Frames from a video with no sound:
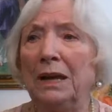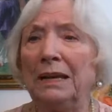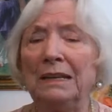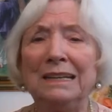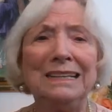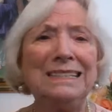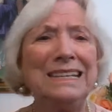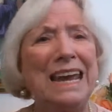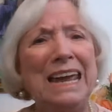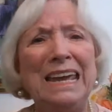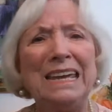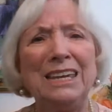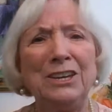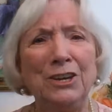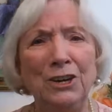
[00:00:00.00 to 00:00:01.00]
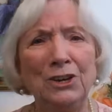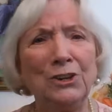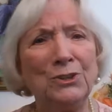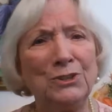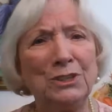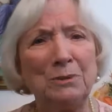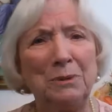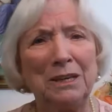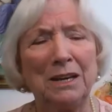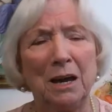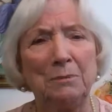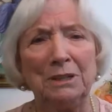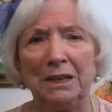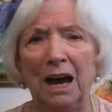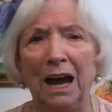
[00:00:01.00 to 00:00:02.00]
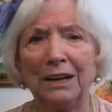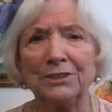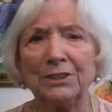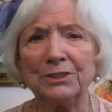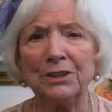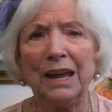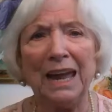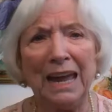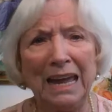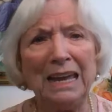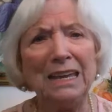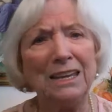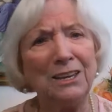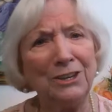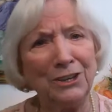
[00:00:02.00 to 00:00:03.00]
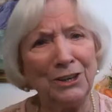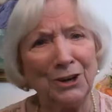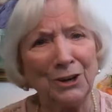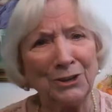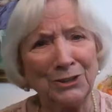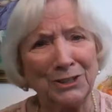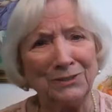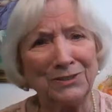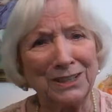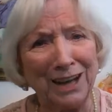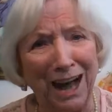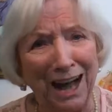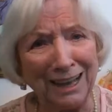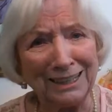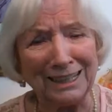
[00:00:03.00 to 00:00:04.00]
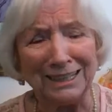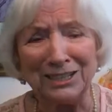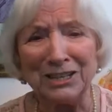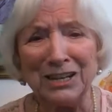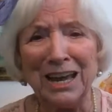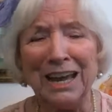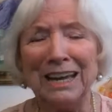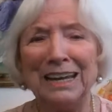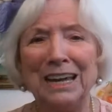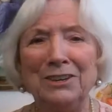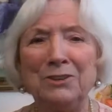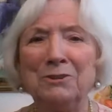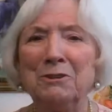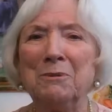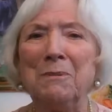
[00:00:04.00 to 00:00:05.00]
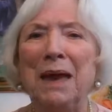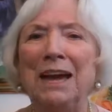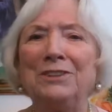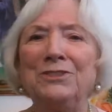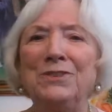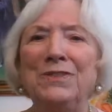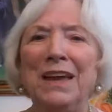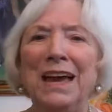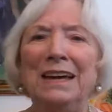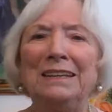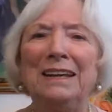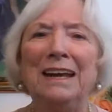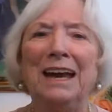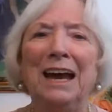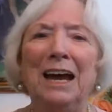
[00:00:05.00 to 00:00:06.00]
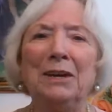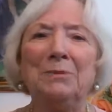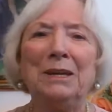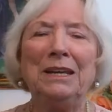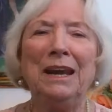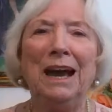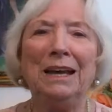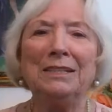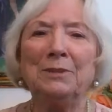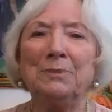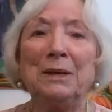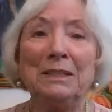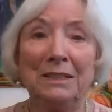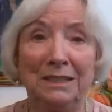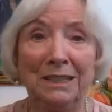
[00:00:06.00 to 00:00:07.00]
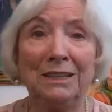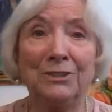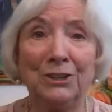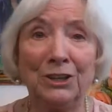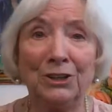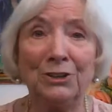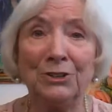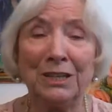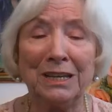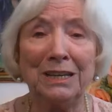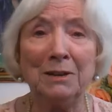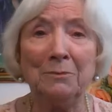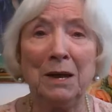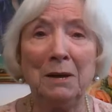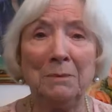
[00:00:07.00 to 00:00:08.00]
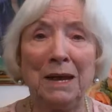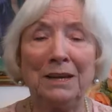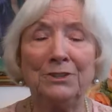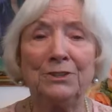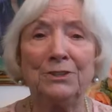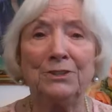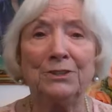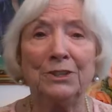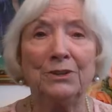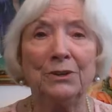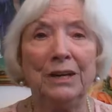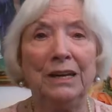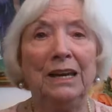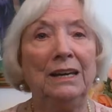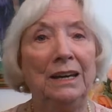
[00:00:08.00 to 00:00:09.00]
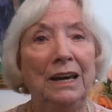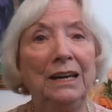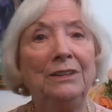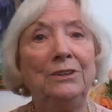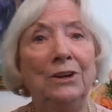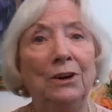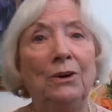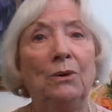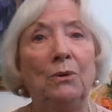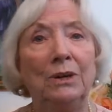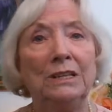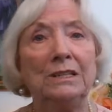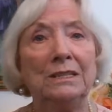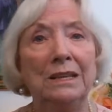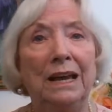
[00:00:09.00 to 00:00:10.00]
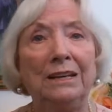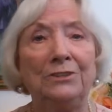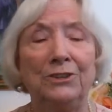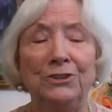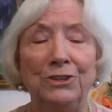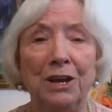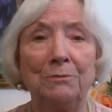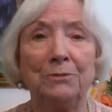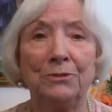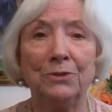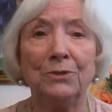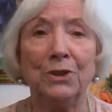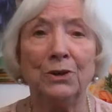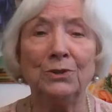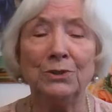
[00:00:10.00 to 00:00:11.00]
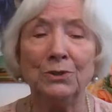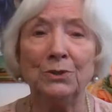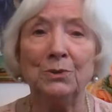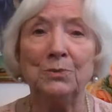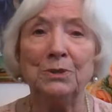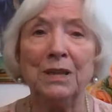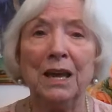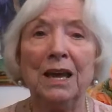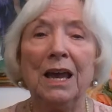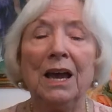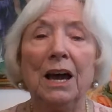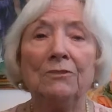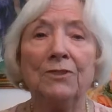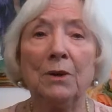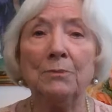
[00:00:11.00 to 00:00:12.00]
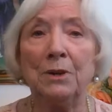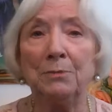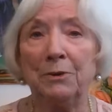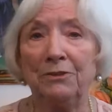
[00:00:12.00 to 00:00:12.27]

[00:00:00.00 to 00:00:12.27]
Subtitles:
at least 8 years to become a doctor, 8 years of college. Can you imagine that? I mean, I spent 6 years getting my master's degree, and I know what it's like to jump through those hoops from the